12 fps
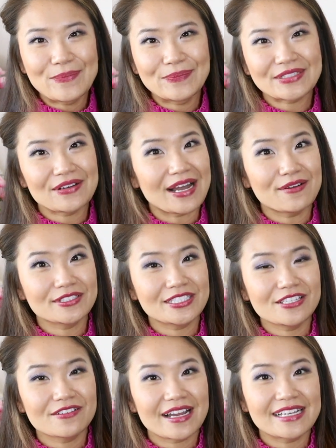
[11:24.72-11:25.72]
so I will
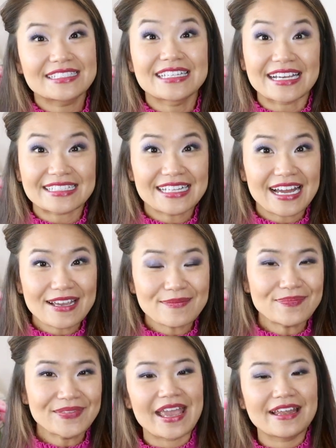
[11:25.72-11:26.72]
see you guys next time.
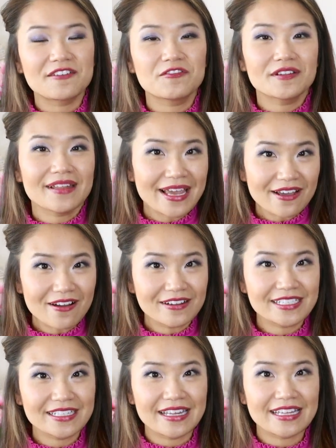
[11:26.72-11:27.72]
And if you like
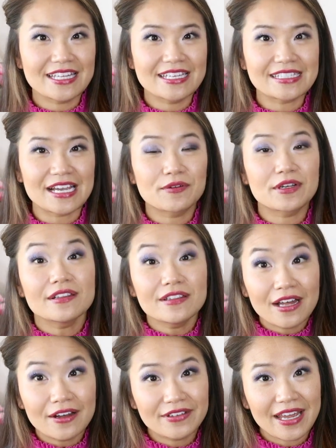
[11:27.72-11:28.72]
content like this, I would
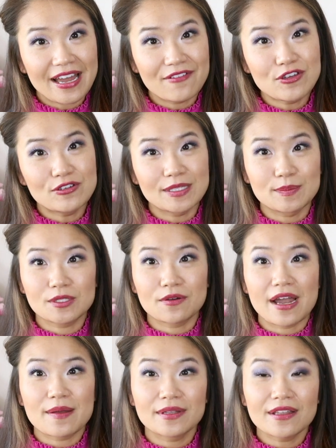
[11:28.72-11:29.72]
love to have you
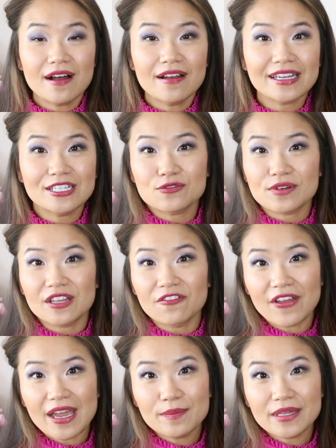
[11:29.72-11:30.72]
subscribe along and join the
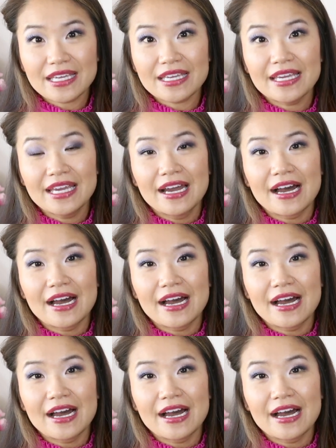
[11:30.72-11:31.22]
family.